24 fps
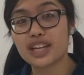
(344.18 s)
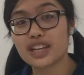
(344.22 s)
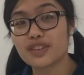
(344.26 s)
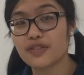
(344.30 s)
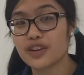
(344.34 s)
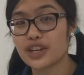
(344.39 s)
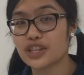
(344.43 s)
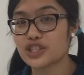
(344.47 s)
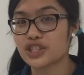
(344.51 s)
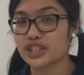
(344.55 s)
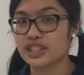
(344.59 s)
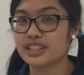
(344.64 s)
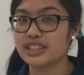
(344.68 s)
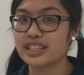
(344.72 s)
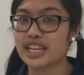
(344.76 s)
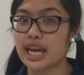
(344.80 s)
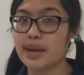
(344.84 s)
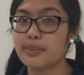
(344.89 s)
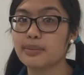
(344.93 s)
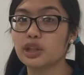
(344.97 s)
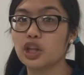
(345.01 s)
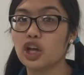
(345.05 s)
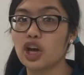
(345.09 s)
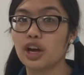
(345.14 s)
innovation
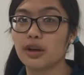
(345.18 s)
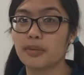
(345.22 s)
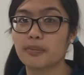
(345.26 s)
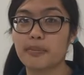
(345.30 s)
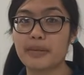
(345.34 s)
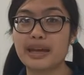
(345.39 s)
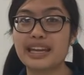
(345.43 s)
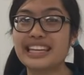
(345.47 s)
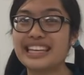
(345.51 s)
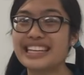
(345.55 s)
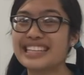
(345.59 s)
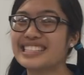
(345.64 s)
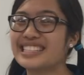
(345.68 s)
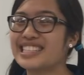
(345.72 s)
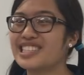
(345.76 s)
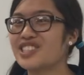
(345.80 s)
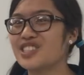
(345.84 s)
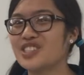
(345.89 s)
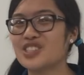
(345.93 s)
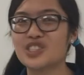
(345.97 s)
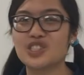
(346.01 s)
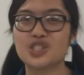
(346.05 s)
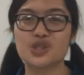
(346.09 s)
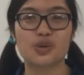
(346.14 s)
came along many
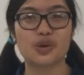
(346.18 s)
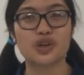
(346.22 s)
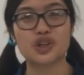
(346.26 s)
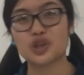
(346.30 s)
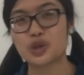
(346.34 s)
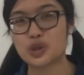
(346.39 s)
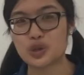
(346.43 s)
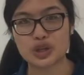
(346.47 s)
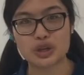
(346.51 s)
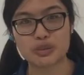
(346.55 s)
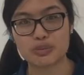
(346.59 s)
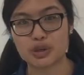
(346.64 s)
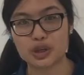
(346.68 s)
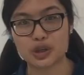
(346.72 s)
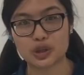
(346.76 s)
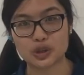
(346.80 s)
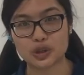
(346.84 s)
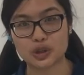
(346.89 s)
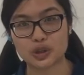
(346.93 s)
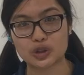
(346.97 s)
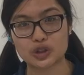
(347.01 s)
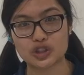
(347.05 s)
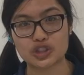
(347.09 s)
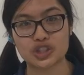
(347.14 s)
additions to our new computer
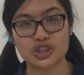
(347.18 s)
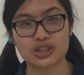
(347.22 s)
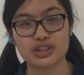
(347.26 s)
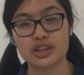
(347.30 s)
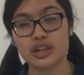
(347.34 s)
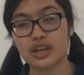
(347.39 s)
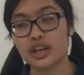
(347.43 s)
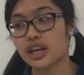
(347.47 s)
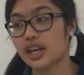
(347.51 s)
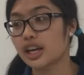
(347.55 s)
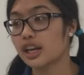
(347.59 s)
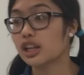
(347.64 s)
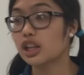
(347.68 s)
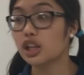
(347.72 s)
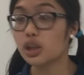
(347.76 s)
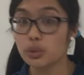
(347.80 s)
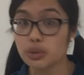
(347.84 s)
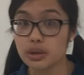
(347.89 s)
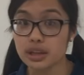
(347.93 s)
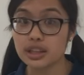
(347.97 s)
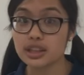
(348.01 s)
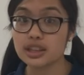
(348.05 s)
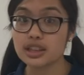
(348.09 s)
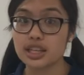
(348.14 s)
culture,
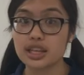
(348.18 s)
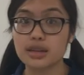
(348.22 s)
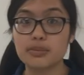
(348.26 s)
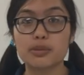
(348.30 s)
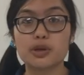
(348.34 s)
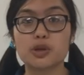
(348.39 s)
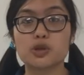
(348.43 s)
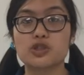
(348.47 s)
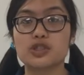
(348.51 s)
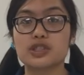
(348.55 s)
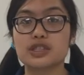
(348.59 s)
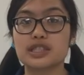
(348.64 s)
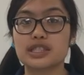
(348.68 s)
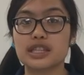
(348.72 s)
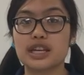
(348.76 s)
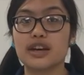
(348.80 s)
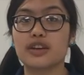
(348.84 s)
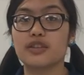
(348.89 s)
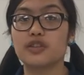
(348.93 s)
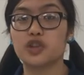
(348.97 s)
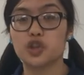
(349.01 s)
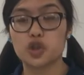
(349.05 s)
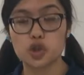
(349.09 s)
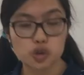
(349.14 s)
including the emergence
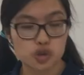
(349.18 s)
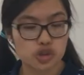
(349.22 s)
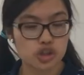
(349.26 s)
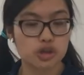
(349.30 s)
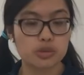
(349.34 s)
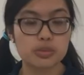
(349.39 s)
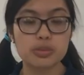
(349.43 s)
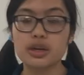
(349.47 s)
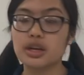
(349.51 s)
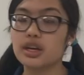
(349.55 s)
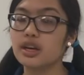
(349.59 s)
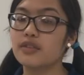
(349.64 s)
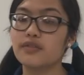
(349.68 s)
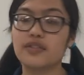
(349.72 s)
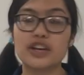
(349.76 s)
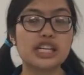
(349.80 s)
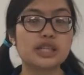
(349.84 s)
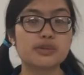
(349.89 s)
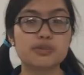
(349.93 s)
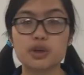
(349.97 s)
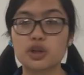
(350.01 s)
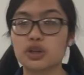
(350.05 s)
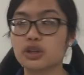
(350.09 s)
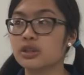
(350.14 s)
of YouTube,
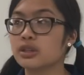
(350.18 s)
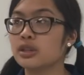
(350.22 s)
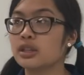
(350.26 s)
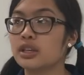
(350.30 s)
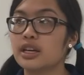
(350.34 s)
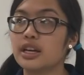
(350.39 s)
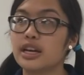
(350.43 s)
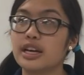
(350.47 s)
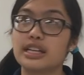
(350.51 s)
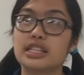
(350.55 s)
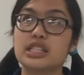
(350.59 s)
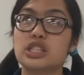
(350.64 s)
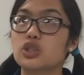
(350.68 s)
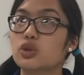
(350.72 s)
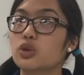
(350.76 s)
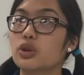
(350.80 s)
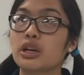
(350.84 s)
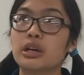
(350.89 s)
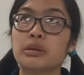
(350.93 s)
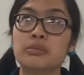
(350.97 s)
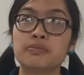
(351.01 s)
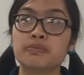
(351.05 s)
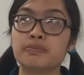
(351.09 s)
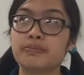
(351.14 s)
Facebook,
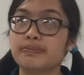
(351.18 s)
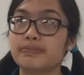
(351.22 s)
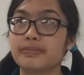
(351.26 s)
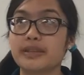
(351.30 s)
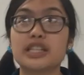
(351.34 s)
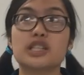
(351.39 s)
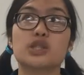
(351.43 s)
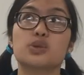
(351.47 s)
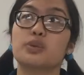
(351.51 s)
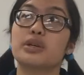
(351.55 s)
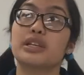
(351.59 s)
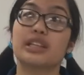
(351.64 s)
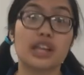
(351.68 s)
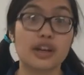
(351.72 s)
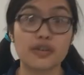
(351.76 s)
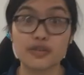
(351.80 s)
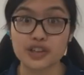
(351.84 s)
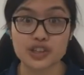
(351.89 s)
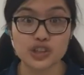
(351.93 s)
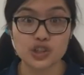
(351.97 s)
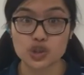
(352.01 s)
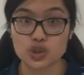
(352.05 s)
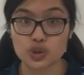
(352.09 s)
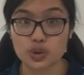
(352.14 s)
Instagram, things we love
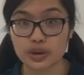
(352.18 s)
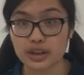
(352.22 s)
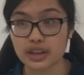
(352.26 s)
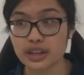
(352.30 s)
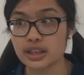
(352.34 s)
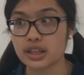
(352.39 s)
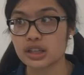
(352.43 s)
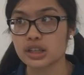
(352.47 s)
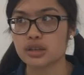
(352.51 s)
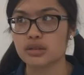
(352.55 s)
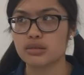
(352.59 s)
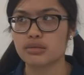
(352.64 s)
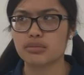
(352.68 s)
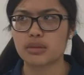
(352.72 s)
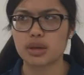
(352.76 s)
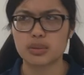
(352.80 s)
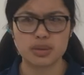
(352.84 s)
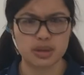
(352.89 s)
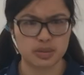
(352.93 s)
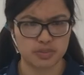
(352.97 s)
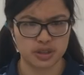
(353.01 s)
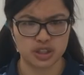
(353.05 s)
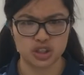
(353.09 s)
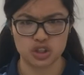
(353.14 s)
and enjoy,
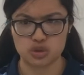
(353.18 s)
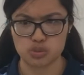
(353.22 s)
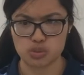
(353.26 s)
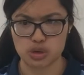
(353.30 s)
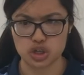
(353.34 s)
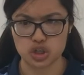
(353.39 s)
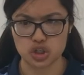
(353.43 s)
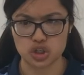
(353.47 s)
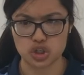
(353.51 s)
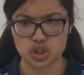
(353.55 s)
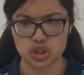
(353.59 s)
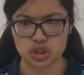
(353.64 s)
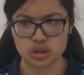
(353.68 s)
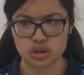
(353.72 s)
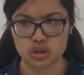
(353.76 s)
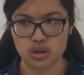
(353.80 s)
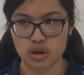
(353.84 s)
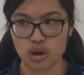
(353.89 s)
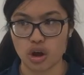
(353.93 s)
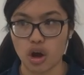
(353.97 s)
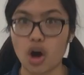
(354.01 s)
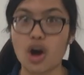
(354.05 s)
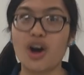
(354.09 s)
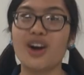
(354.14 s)
maybe a bit too much,
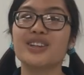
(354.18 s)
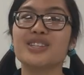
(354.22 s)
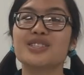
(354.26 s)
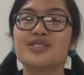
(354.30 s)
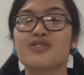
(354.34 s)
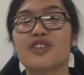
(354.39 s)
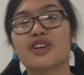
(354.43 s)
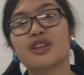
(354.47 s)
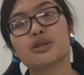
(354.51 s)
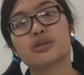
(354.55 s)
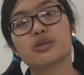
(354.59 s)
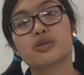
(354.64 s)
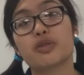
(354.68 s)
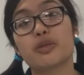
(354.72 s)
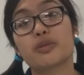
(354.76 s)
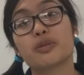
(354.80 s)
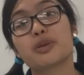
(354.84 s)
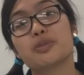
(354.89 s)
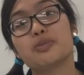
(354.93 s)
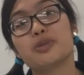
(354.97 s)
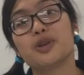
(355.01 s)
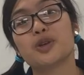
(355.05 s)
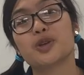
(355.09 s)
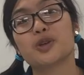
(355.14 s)
all developed from
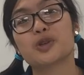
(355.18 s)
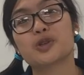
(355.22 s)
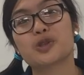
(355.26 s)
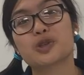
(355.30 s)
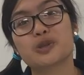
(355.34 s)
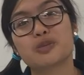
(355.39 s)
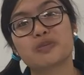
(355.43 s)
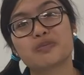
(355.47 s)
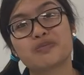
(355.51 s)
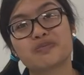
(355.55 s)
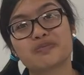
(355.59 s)
computers.